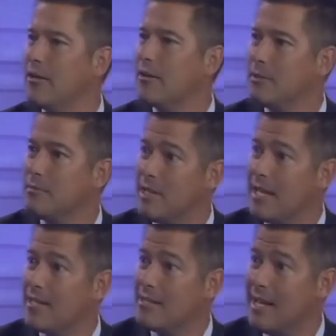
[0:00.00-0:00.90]
Do you let them
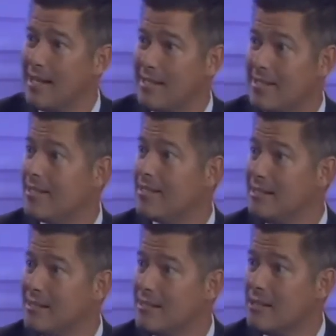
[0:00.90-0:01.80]
stay as
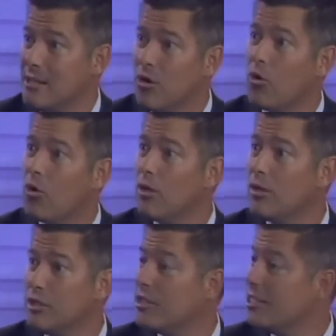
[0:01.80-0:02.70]
citizens or
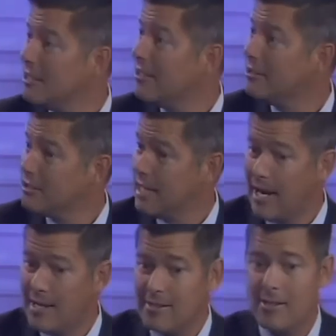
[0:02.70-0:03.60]
just as a legal
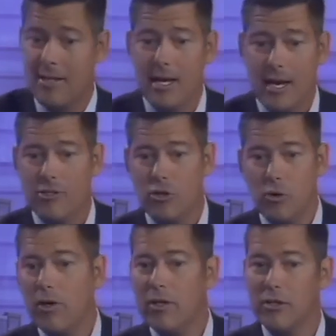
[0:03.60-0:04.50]
status? And so
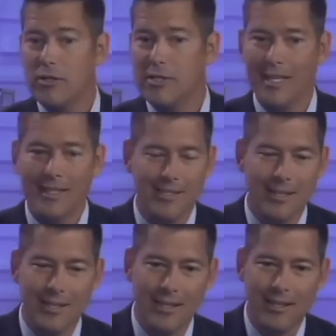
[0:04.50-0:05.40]
what we're going to do is say,
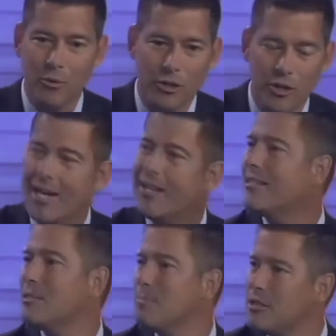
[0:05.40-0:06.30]
listen, you're not going to get
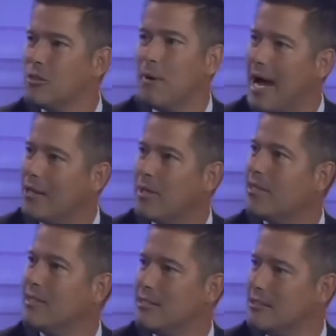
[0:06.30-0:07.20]
a special pathway to
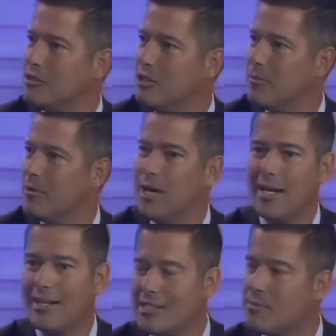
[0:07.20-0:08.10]
citizenship. You're not
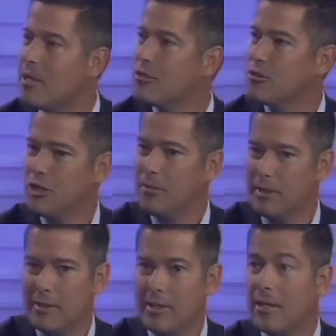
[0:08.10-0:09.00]
going to get special
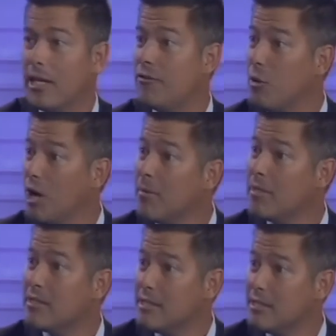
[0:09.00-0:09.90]
treatment. If you want to be
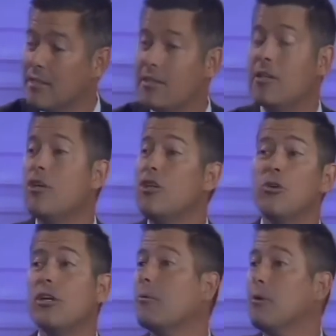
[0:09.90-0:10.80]
a citizen,
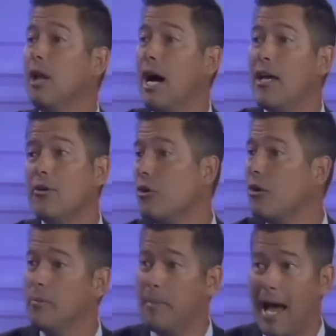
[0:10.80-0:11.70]
you can apply. You can go
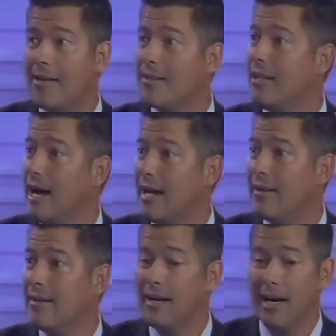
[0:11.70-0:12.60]
to the back of the
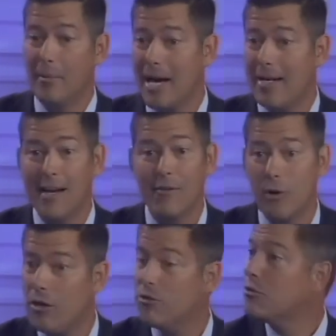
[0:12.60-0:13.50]
line behind
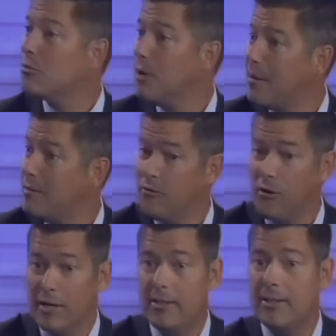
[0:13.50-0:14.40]
everyone else who's applied
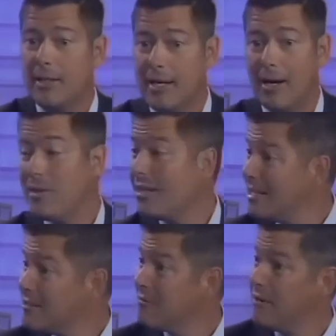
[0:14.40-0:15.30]
before you. We think
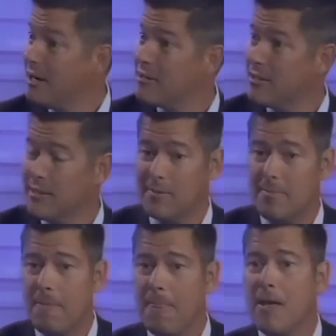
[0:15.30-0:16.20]
that's a fair
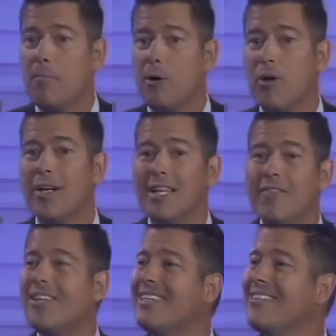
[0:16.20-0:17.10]
system. But we're going to give
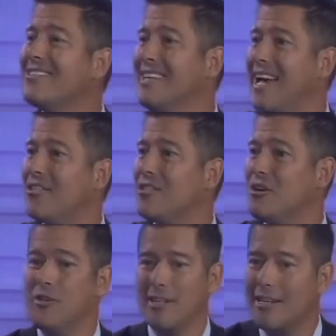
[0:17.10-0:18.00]
you a legal status
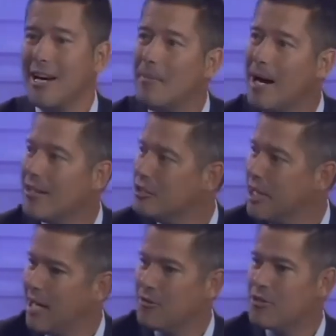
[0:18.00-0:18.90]
so you can come out of the
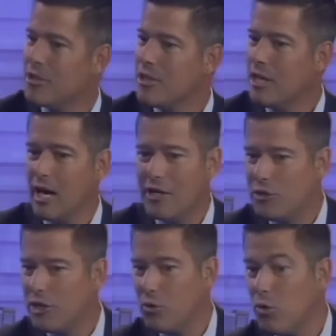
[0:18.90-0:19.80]
shadows.
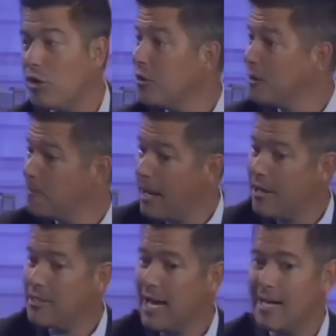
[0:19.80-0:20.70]
You can work. You can pay
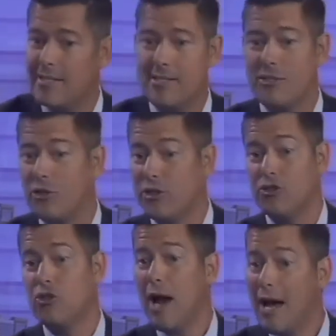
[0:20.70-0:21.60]
your taxes. You can
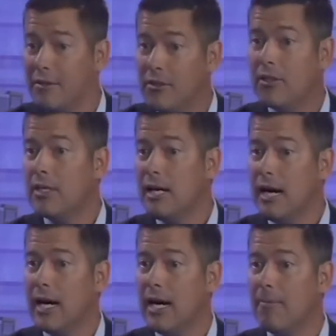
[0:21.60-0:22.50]
travel.
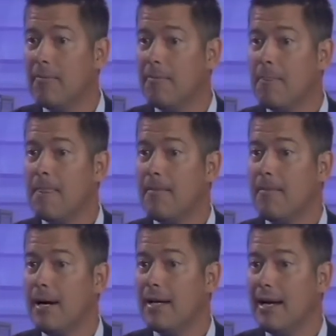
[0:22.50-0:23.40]

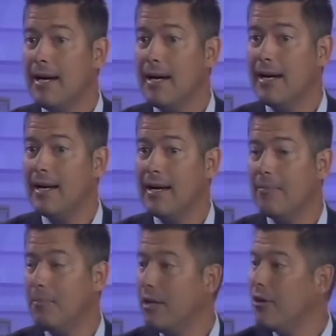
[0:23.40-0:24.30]
But
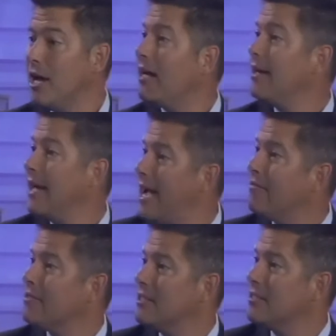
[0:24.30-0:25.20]
you're not going to
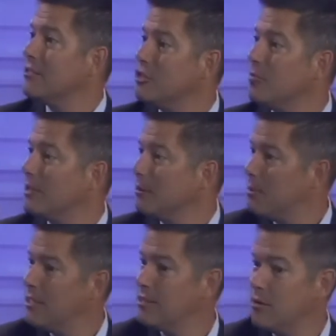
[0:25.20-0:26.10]
have the citizenship like the
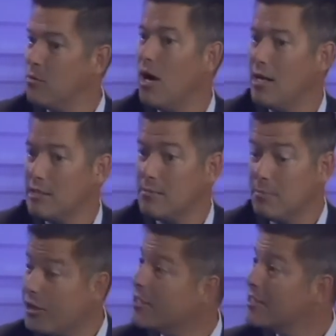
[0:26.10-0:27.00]
president wants.
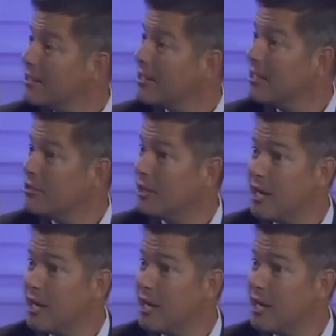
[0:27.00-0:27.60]
But you get to stay in the country.